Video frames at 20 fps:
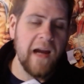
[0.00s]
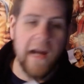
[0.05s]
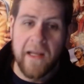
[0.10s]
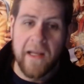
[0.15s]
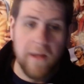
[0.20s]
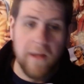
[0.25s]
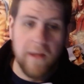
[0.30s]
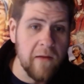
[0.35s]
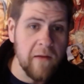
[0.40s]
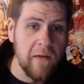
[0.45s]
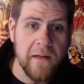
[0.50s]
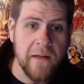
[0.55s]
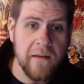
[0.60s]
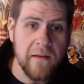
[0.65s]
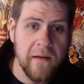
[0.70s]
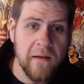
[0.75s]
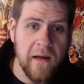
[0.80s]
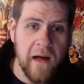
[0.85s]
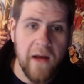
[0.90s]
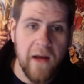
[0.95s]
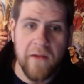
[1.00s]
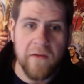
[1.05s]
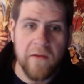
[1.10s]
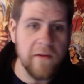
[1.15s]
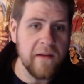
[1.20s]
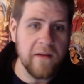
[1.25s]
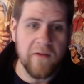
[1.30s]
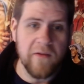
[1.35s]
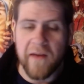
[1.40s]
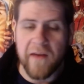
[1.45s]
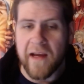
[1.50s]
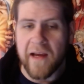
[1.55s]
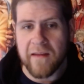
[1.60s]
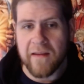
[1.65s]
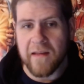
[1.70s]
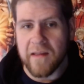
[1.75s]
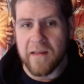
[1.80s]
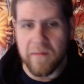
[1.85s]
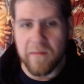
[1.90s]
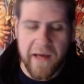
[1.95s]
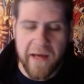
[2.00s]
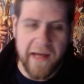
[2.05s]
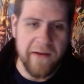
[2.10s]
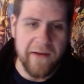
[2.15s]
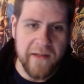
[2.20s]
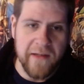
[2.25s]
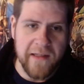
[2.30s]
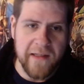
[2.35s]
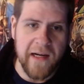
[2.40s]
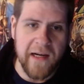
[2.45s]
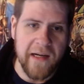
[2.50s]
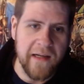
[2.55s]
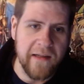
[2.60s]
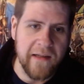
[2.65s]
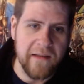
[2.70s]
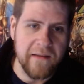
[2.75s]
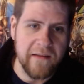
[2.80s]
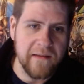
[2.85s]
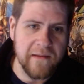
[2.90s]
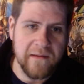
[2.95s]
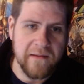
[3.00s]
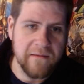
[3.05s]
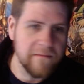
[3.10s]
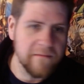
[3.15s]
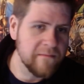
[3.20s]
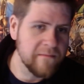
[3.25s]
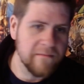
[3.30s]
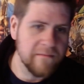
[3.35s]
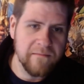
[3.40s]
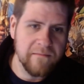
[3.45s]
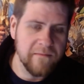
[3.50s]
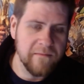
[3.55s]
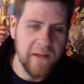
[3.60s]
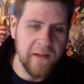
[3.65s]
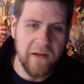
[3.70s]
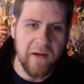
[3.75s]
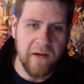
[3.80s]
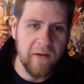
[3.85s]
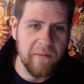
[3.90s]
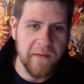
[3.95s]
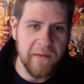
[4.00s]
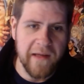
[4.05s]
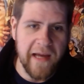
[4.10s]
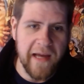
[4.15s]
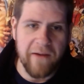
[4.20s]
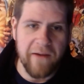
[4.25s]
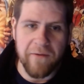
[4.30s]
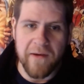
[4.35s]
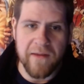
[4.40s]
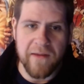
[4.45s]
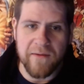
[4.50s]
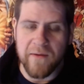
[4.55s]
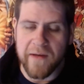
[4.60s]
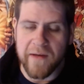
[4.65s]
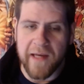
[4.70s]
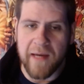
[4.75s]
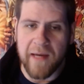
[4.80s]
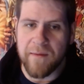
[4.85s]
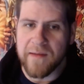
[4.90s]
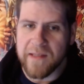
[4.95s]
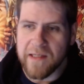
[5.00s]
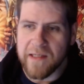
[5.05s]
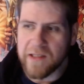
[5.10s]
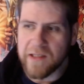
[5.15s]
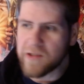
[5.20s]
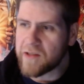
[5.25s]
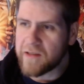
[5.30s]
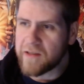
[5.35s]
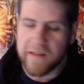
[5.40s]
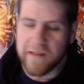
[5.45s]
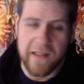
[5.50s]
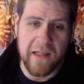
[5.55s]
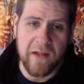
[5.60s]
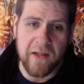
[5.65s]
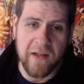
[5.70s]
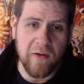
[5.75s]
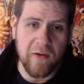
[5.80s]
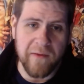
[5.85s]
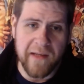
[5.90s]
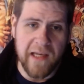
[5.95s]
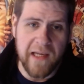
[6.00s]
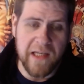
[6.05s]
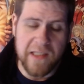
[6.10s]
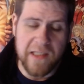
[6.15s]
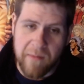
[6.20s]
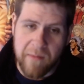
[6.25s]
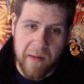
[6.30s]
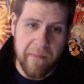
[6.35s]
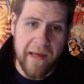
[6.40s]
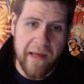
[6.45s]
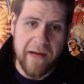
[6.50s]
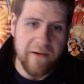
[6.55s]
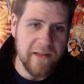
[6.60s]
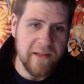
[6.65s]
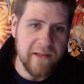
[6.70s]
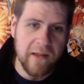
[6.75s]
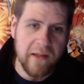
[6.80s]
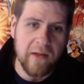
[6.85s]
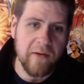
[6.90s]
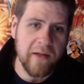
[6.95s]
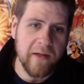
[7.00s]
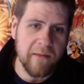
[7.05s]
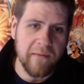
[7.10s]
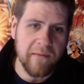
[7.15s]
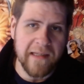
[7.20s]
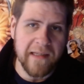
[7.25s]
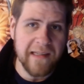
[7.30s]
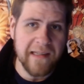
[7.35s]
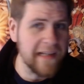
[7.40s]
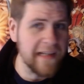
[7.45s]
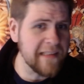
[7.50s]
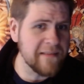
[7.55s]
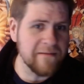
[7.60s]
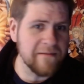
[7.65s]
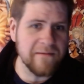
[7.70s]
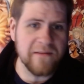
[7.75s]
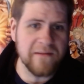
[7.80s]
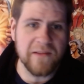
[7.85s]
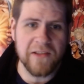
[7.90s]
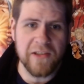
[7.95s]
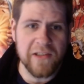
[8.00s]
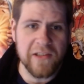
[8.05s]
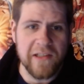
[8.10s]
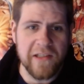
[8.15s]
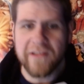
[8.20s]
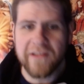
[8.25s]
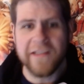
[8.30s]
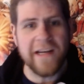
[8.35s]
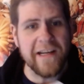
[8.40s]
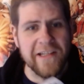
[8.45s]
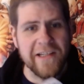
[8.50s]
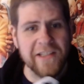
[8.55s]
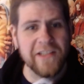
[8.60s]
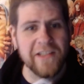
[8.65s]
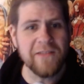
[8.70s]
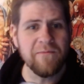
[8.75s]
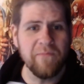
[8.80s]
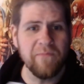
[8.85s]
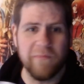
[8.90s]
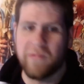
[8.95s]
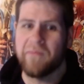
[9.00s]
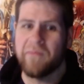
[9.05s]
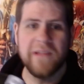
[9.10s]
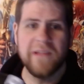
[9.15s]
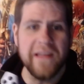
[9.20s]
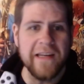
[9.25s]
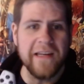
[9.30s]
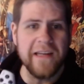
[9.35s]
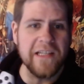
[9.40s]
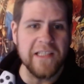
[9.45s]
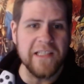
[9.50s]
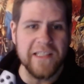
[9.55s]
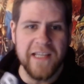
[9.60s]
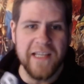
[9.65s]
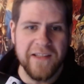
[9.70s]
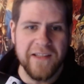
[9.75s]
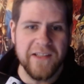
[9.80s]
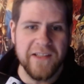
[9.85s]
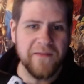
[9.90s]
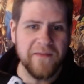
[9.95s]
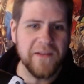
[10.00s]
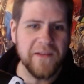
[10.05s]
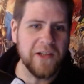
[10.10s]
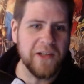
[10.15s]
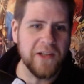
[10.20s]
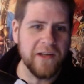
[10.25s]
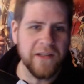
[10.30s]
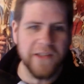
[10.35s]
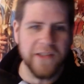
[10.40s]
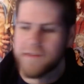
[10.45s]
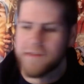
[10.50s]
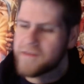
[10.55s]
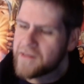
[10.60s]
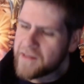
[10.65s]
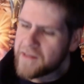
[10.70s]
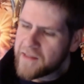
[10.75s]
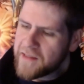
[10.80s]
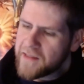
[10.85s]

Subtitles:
I love it, other than the fact that the battery dies. I'll be halfway through a gaming session and get a notification that my battery's low. And I'm like, seriously, didn't I just take this off the charger?